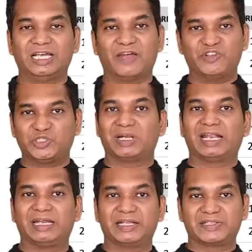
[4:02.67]
a visual
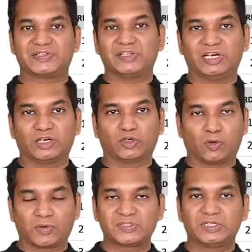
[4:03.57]
analytics
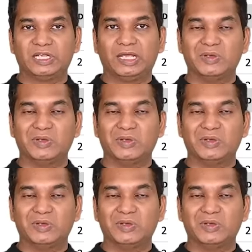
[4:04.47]
course,